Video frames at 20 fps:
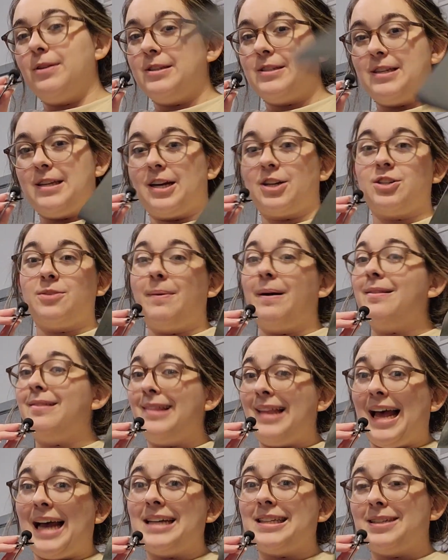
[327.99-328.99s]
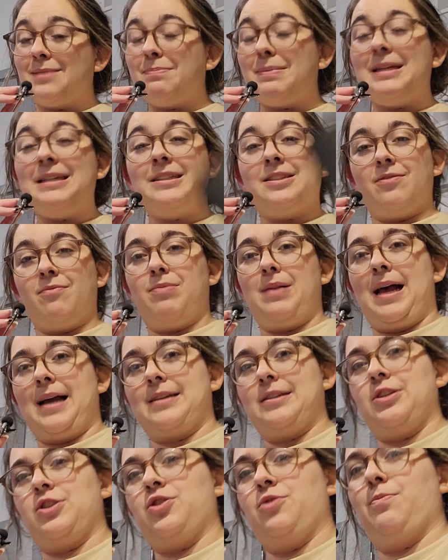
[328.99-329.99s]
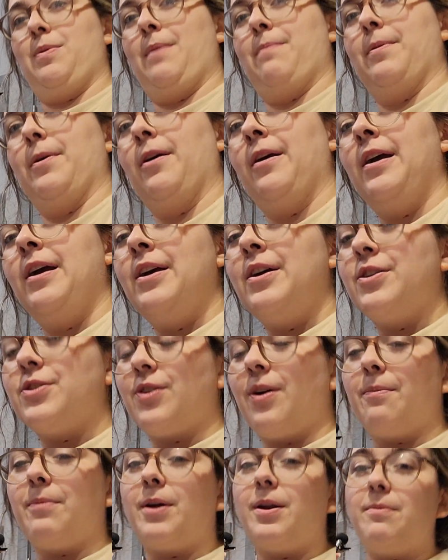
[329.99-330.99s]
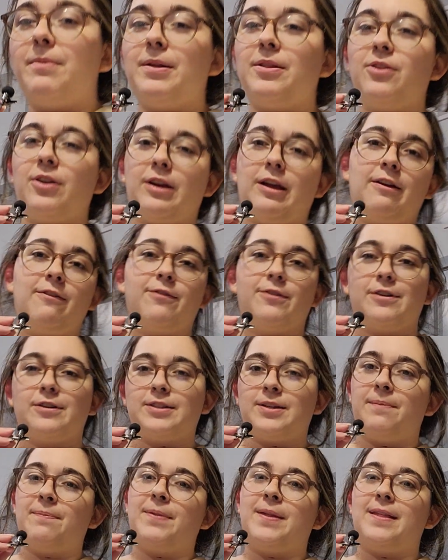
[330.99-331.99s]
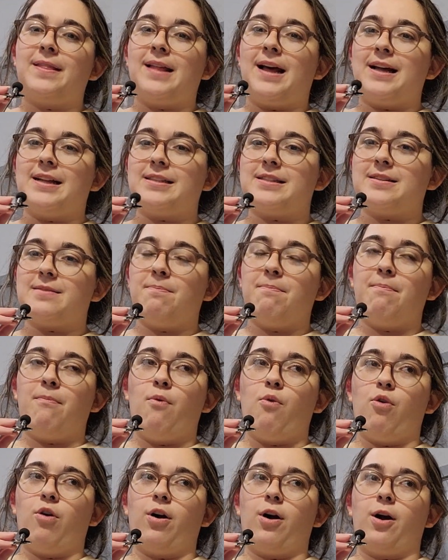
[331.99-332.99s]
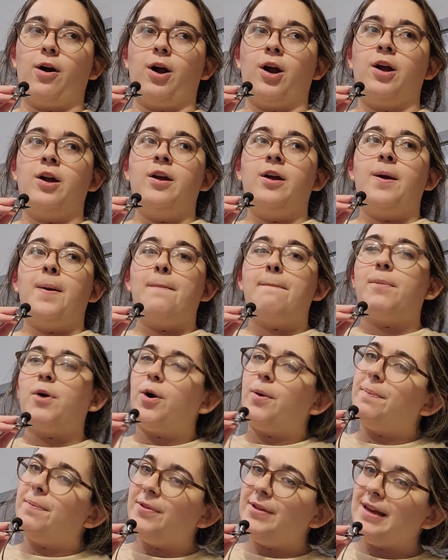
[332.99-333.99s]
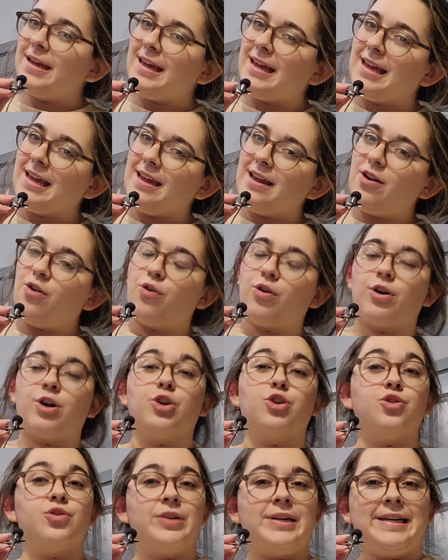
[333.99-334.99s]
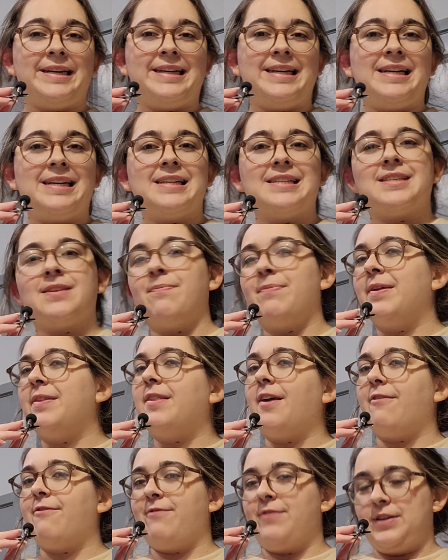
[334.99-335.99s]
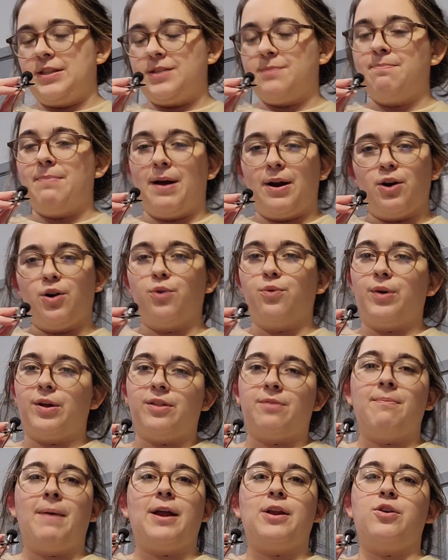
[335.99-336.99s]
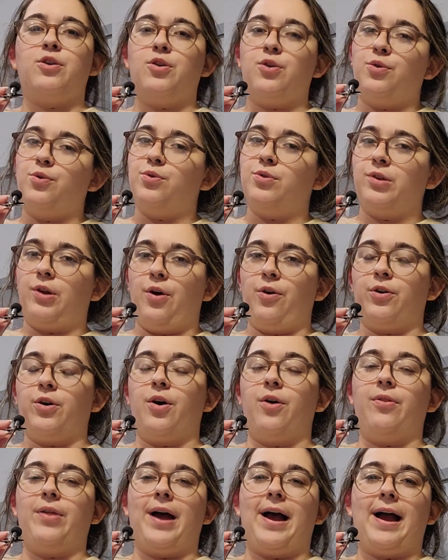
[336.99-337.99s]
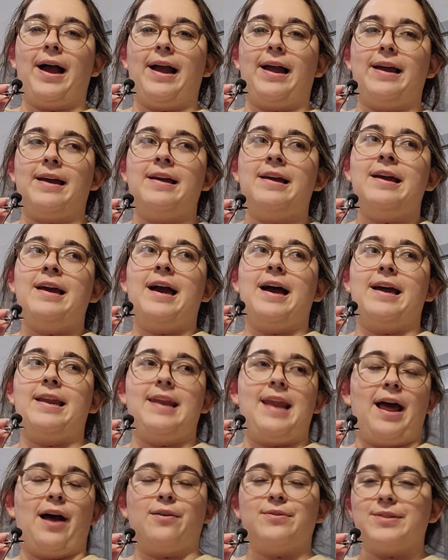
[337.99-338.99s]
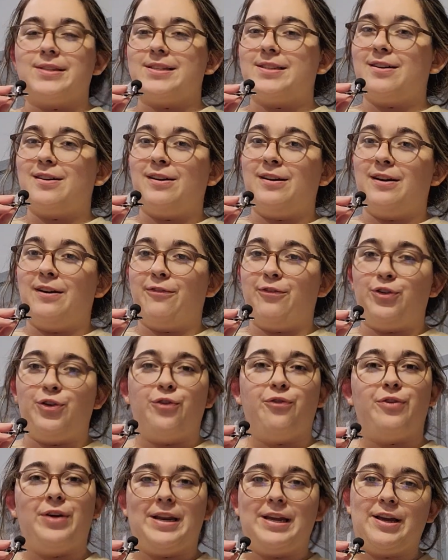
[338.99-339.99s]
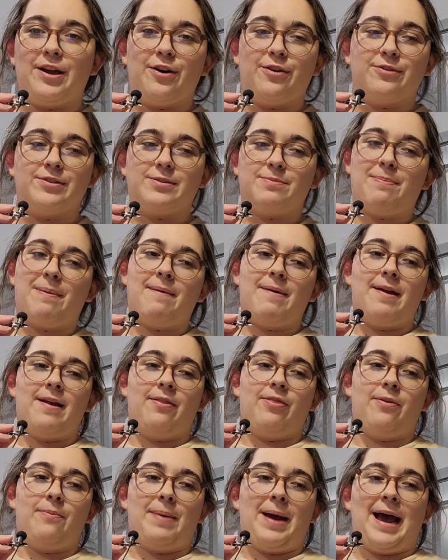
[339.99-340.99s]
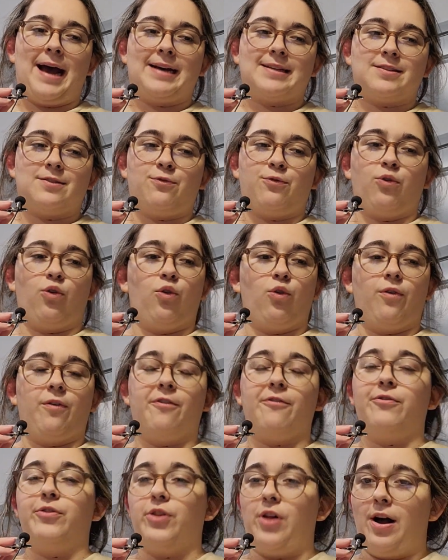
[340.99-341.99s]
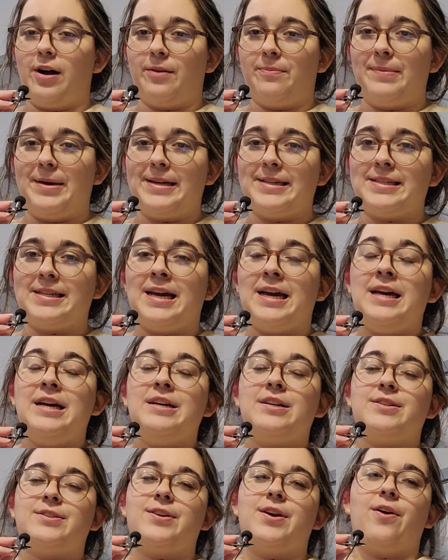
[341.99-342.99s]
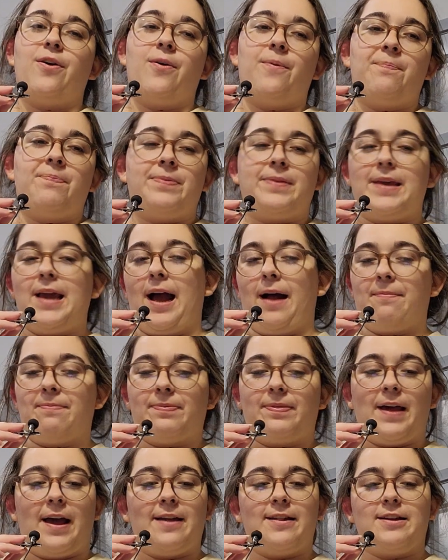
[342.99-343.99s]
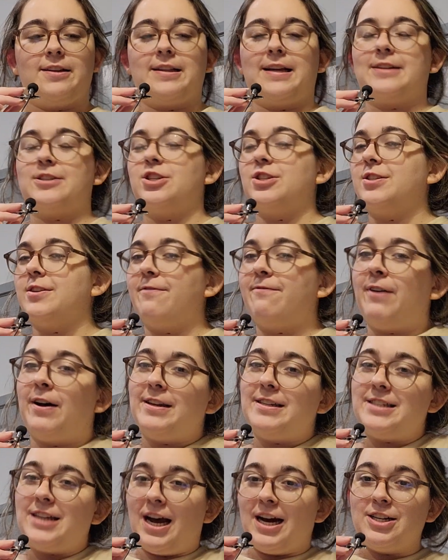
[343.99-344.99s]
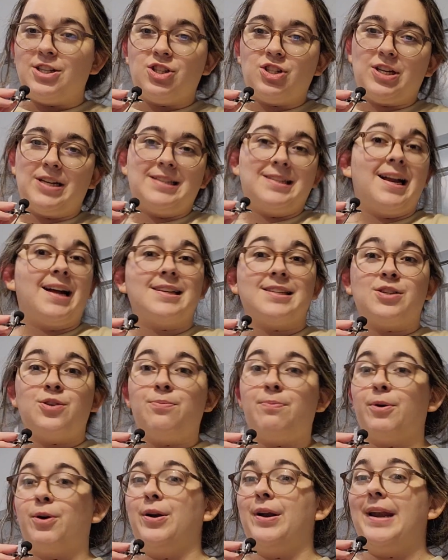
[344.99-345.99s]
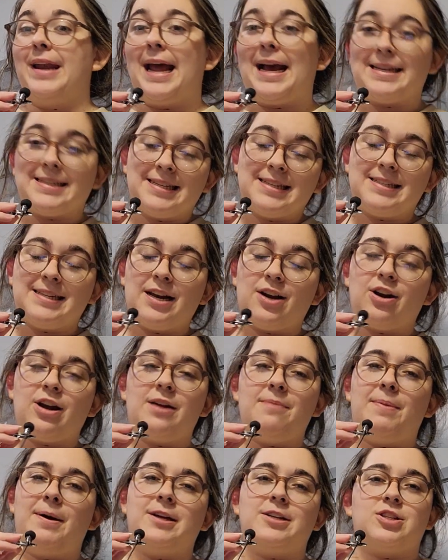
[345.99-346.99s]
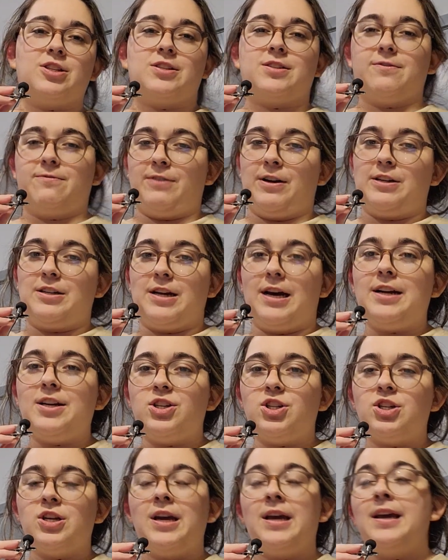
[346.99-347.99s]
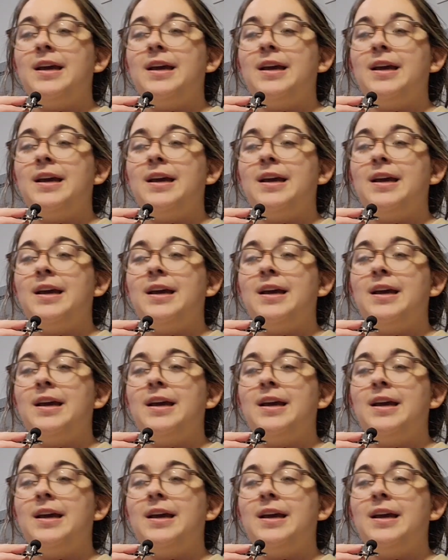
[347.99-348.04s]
This is actually my last piece of black tissue paper, so I'm going to be looking for something that's more purpley or green, something that fits better with my new logo that I announced in a few videos in the past for Vlogmas. So yeah, I think that's just a fun touch. It's not super necessary, but it's just a fun touch.